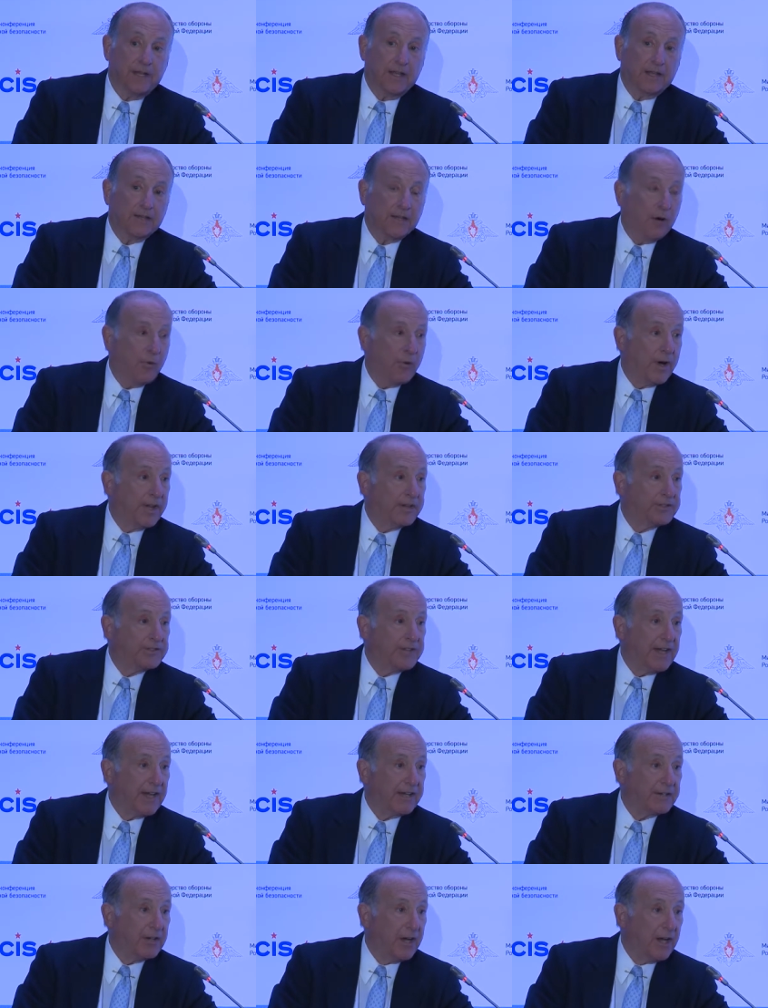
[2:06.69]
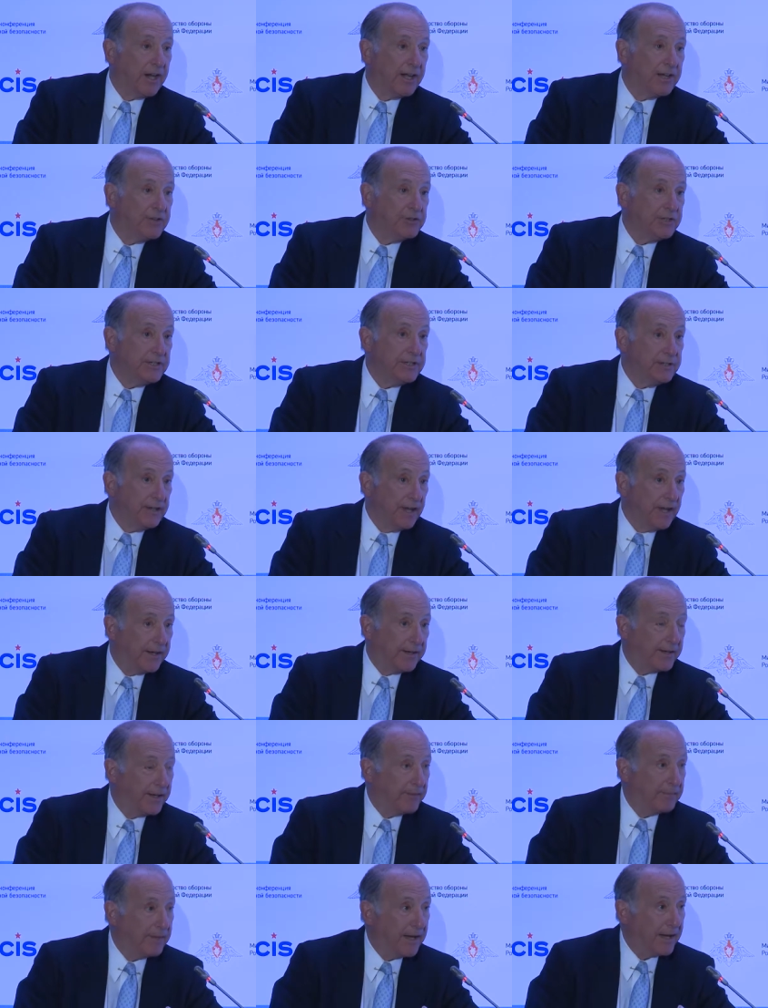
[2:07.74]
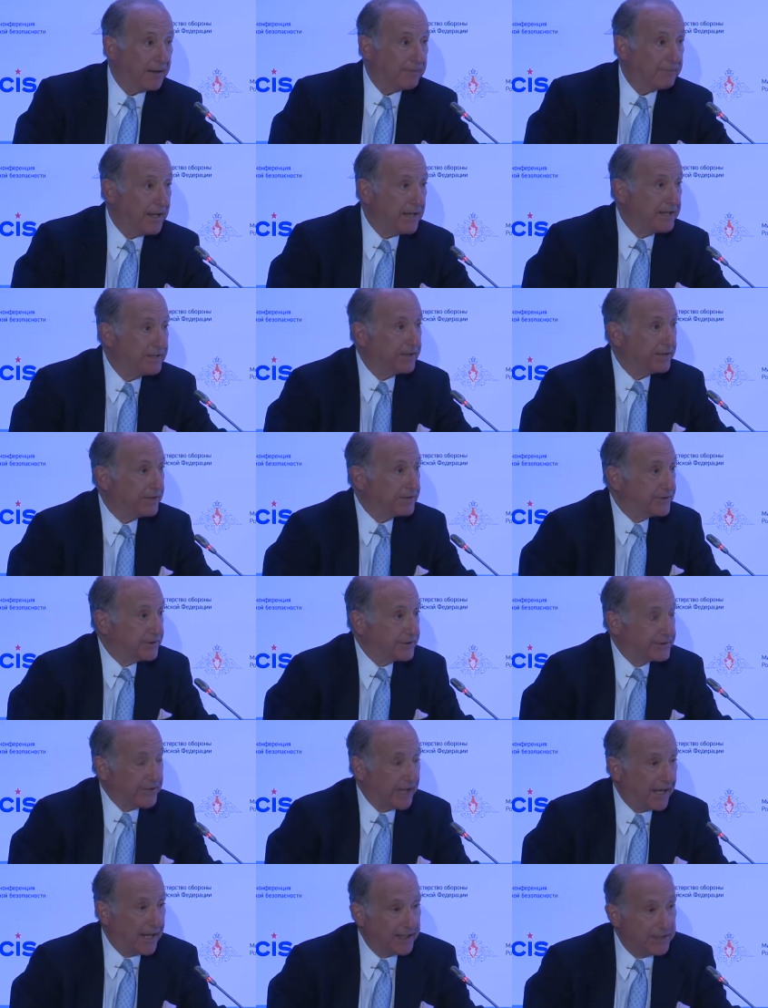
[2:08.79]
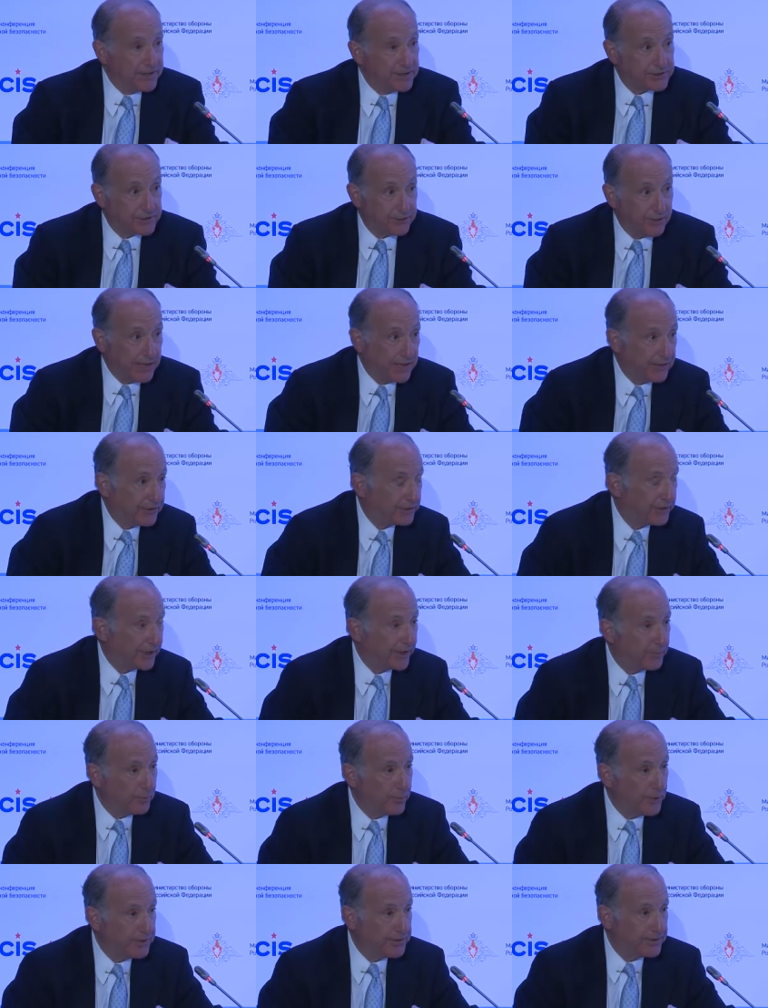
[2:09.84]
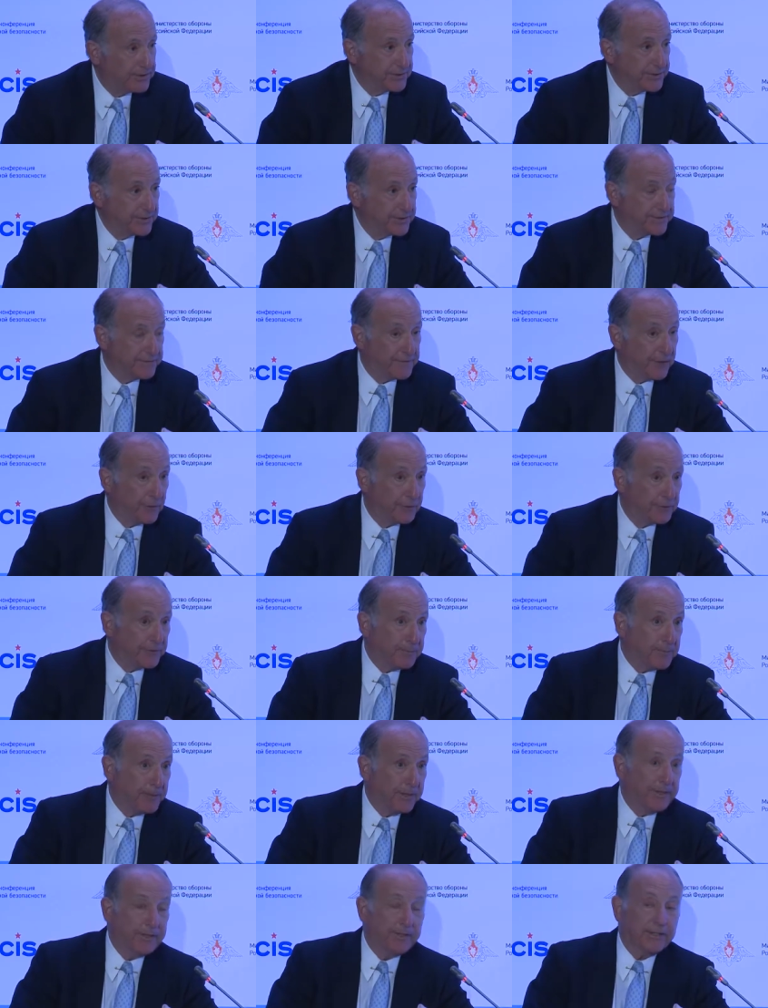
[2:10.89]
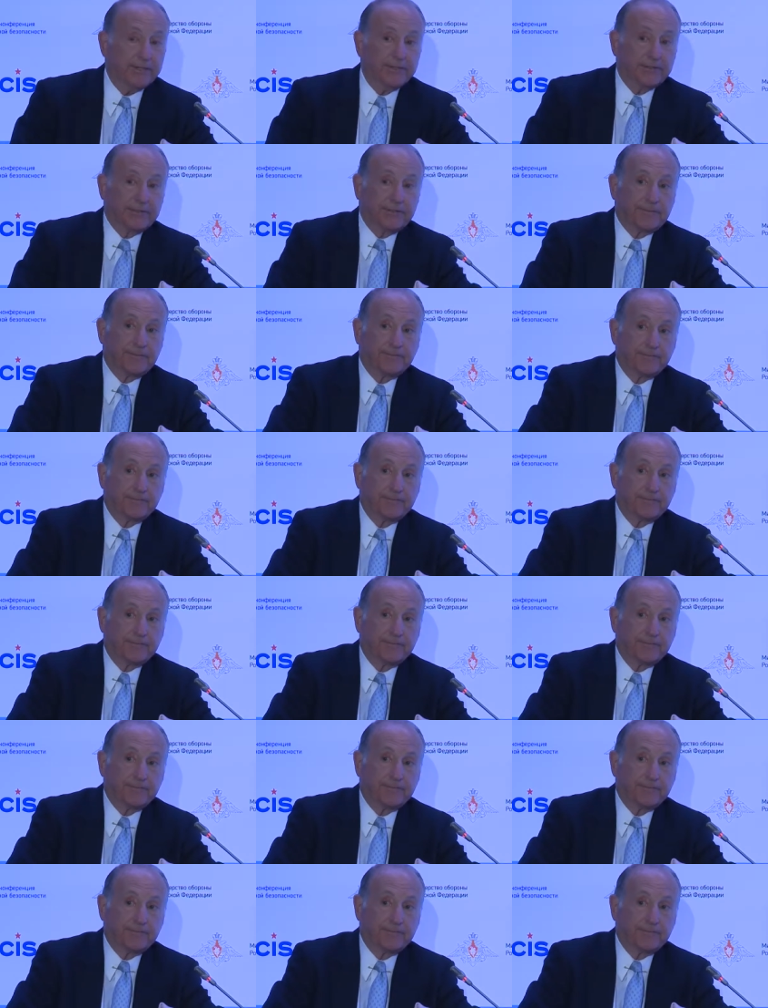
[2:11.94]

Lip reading: Now, what has technology done about making society's strengths and weaknesses vulnerabilities?